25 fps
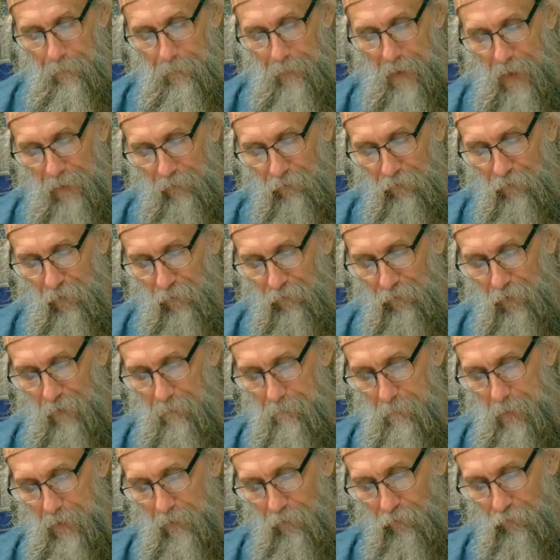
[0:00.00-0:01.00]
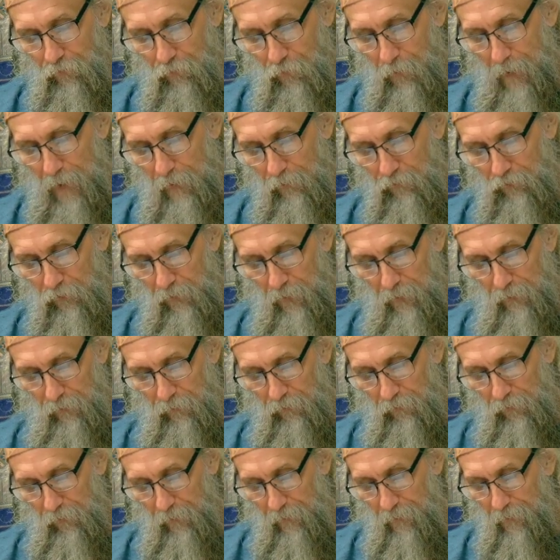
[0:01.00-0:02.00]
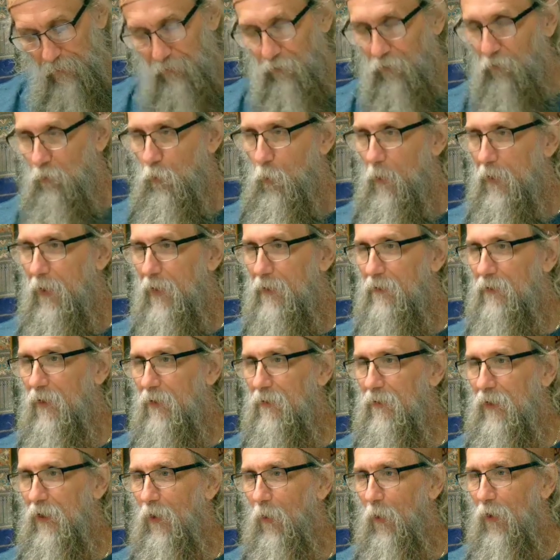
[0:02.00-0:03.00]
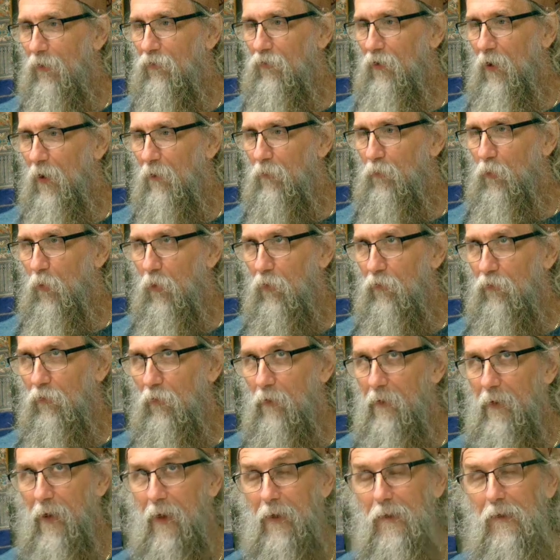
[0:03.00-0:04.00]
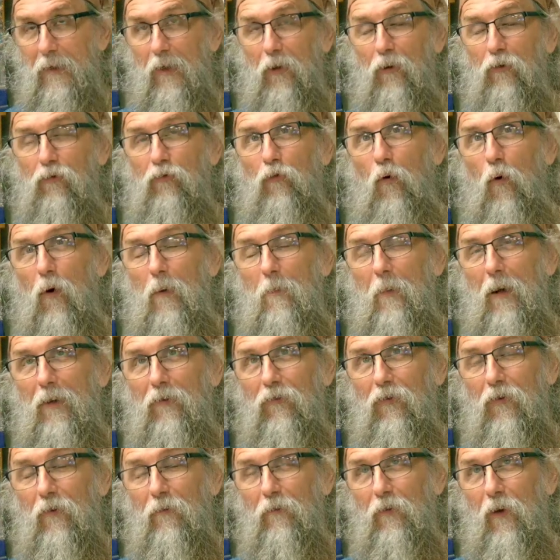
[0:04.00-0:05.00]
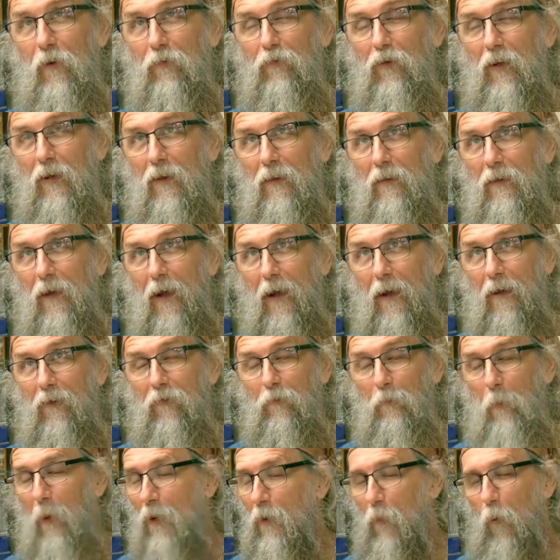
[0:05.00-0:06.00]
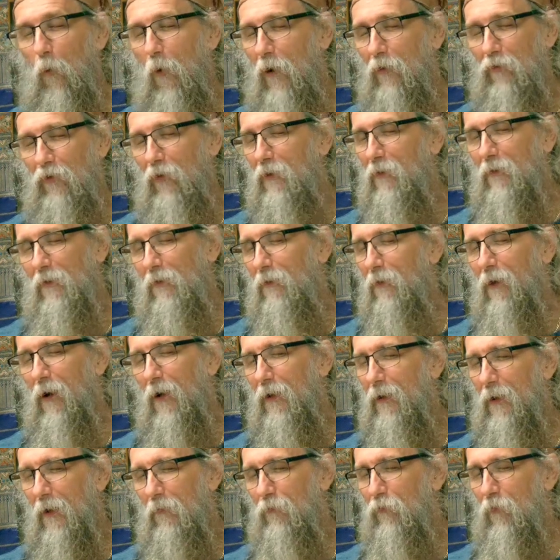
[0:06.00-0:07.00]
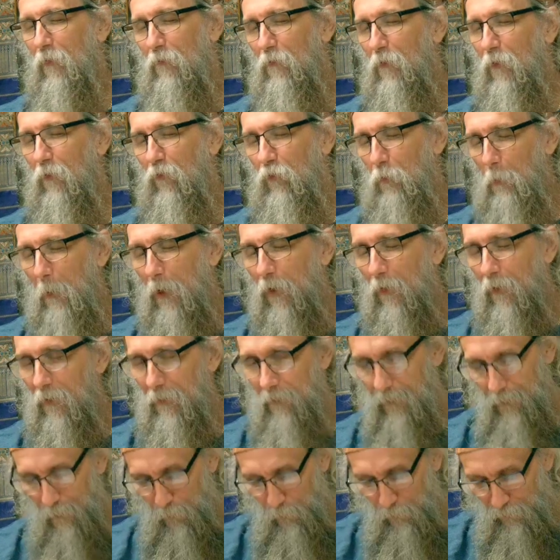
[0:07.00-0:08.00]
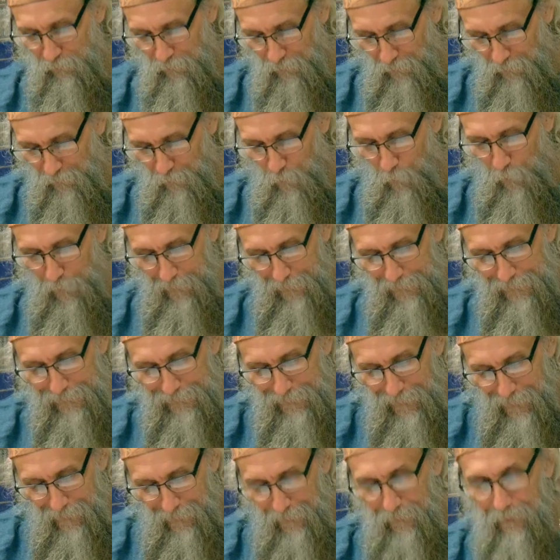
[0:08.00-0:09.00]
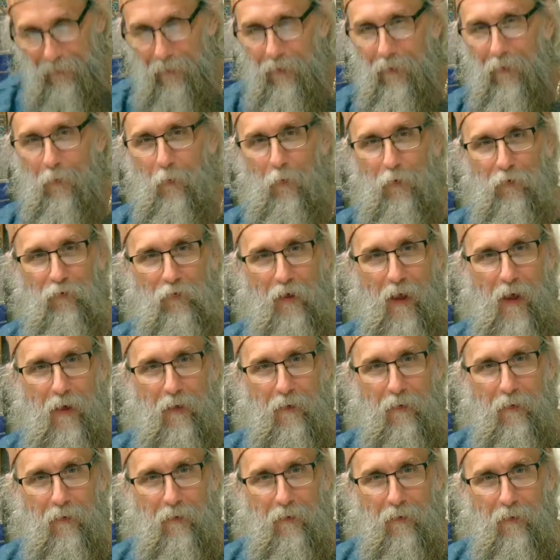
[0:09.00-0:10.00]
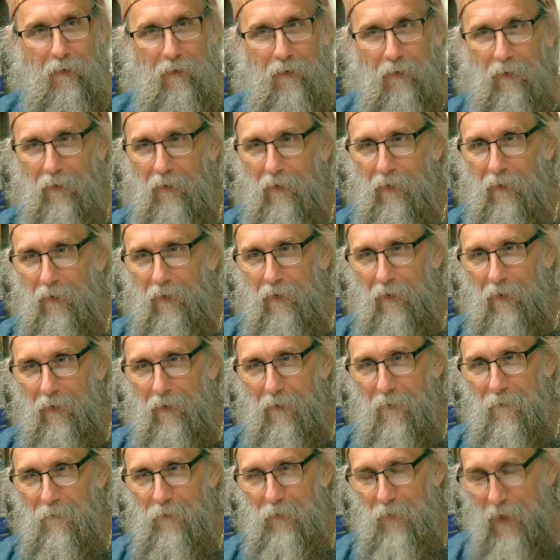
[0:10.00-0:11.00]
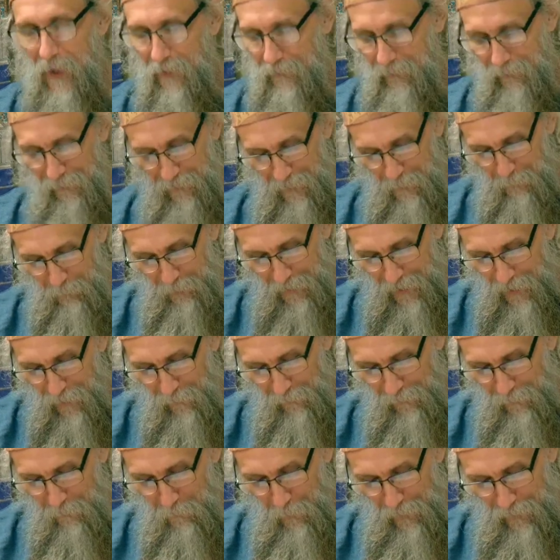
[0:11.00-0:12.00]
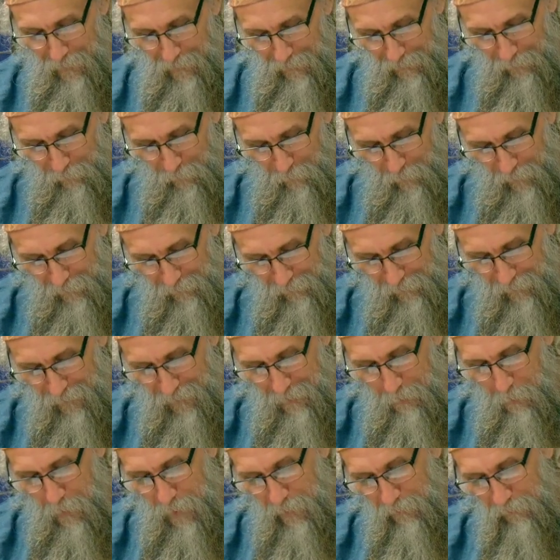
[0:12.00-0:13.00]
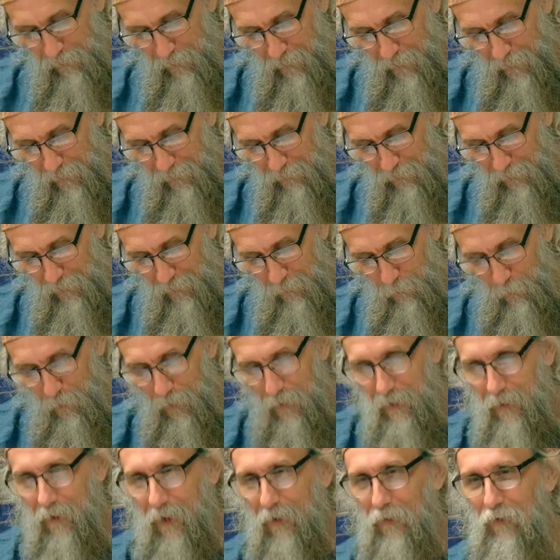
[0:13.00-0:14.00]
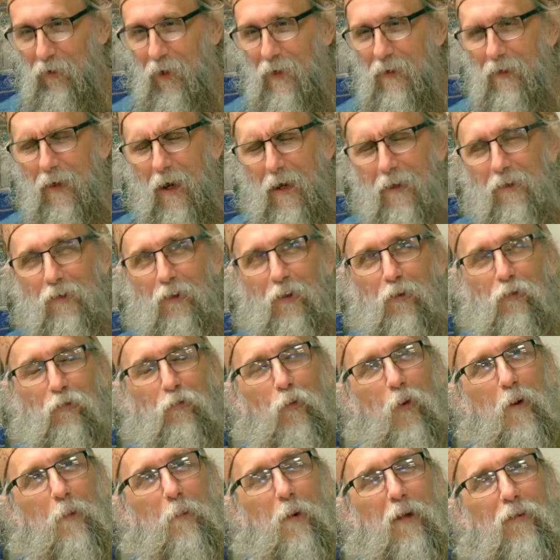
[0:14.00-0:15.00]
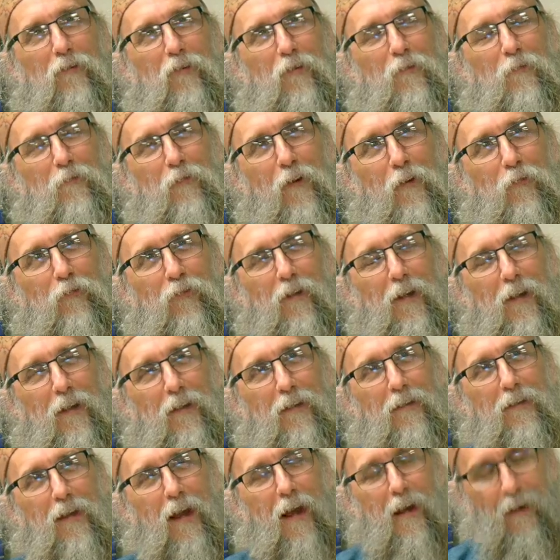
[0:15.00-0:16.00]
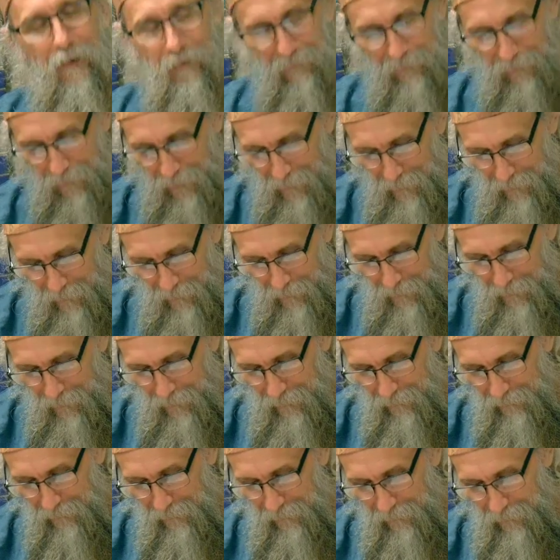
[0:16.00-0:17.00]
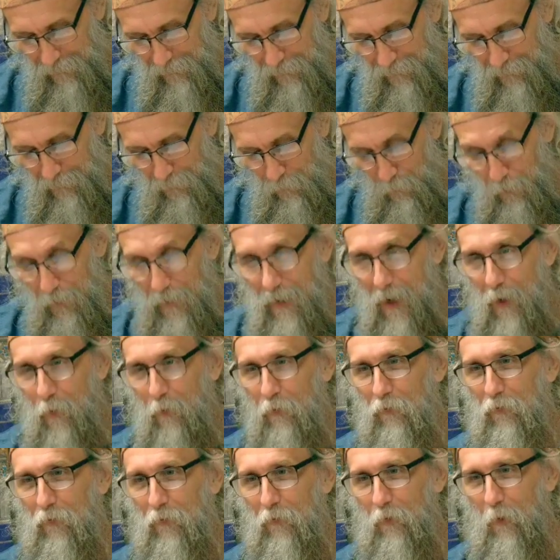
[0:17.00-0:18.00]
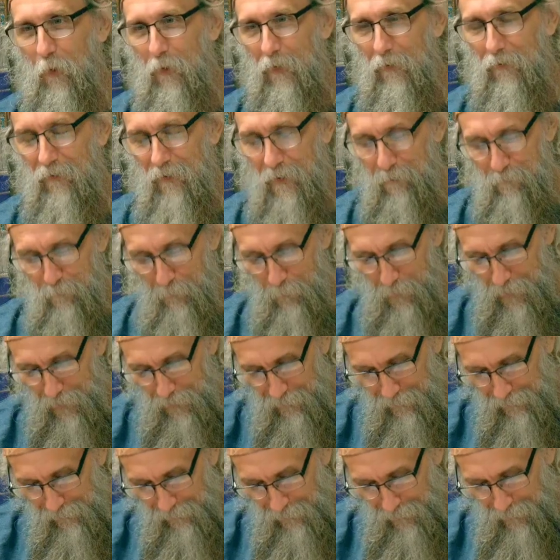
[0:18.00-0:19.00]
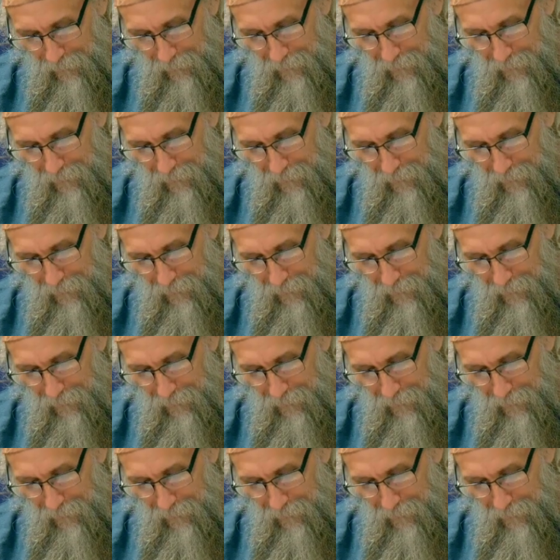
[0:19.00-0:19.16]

Next is administrations. This is what I did in the U.S. Air Force for nine years, four months, and 15 days. But it wasn't a gift of the Spirit, it was just what I did. What's that? Not that you're counting. Not that I'm counting by any stretch of the imagination. What did I say? Nine years, four months, and 15 days. Three hours and 27 minutes.